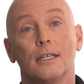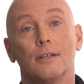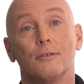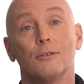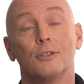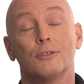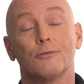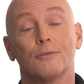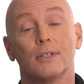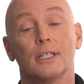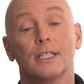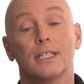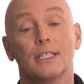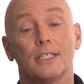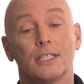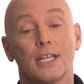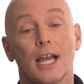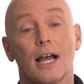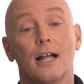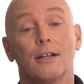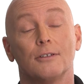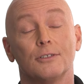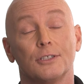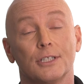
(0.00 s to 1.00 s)
It was really
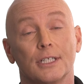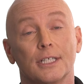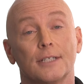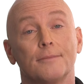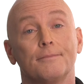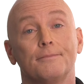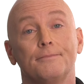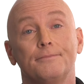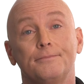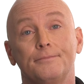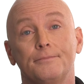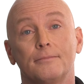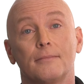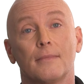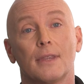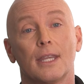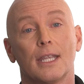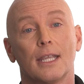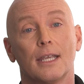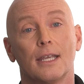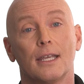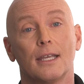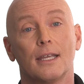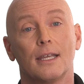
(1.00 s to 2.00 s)
challenging.
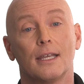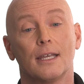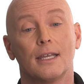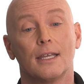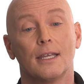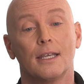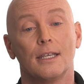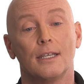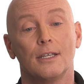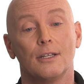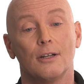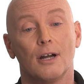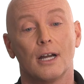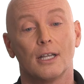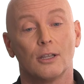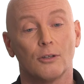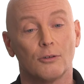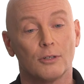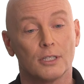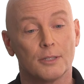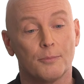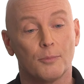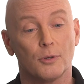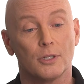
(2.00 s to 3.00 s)
You know, I
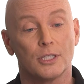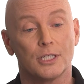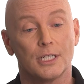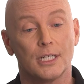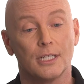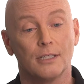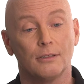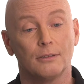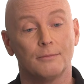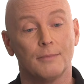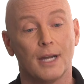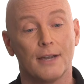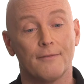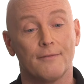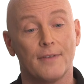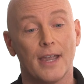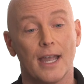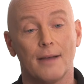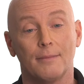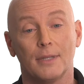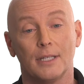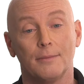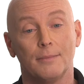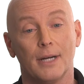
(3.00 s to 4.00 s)
learned to shield my
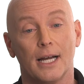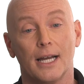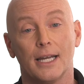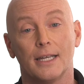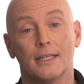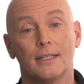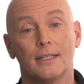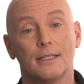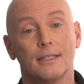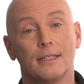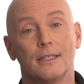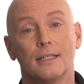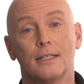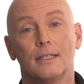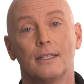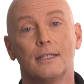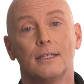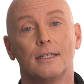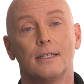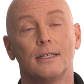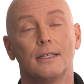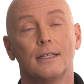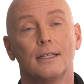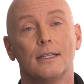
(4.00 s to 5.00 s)
family by
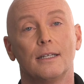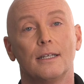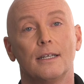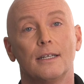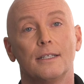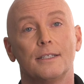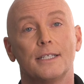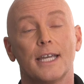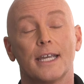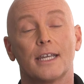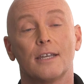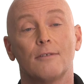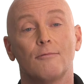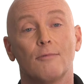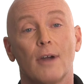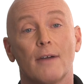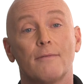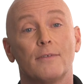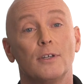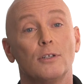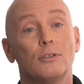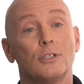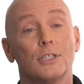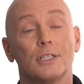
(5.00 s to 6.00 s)
taking
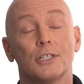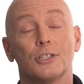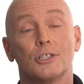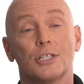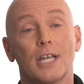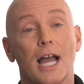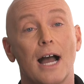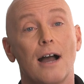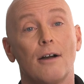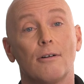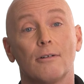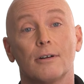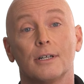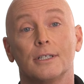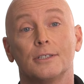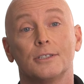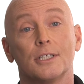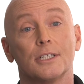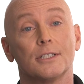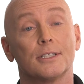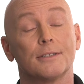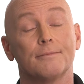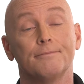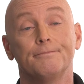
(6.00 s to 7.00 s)
refuge in the shower and
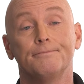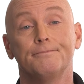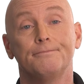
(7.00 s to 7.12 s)
just,